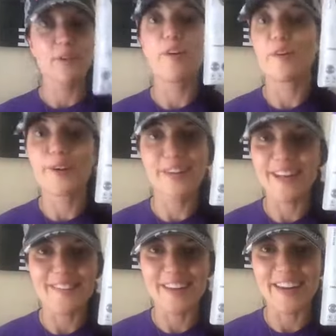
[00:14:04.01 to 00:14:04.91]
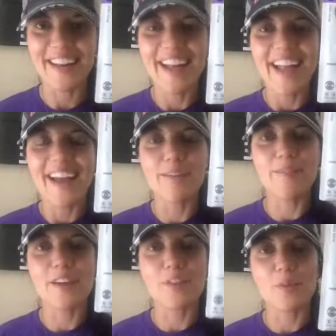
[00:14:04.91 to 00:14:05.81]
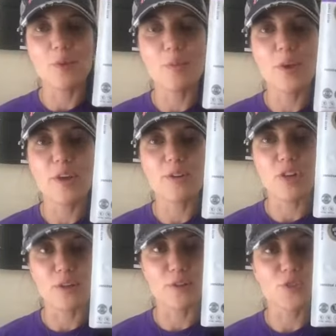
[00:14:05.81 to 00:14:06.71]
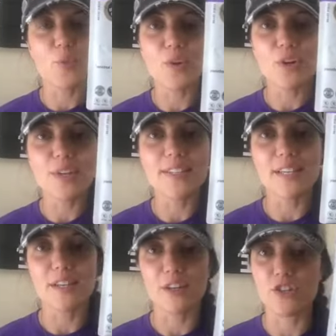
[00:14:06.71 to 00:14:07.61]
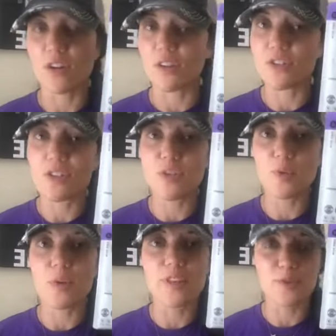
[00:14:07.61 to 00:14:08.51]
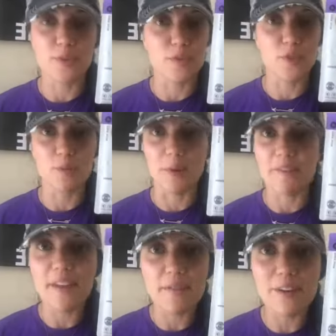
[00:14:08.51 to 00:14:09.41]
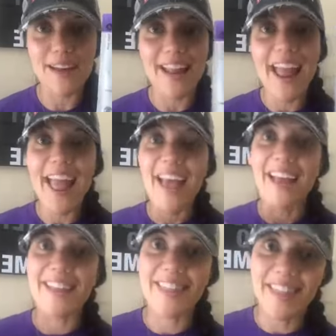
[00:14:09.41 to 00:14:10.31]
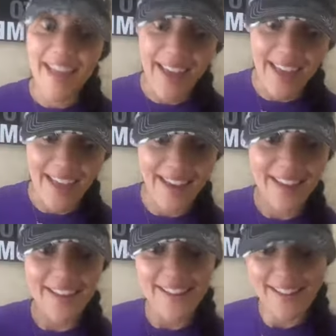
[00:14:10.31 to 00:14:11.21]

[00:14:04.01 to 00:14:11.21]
who couldn't have dairy. And then we've got the 3.0 chocolate swirl, tastes like a chocolate Tootsie Roll. This one used to be my favorite. And then